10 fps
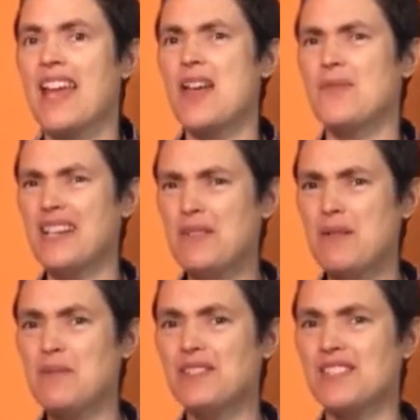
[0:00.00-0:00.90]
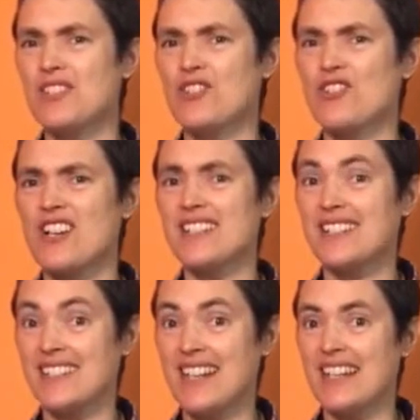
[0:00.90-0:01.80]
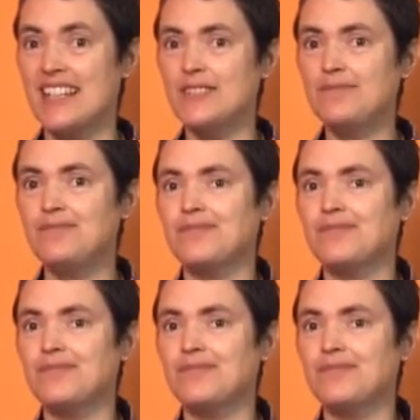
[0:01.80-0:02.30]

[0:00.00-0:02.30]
If anyone wants to try singing,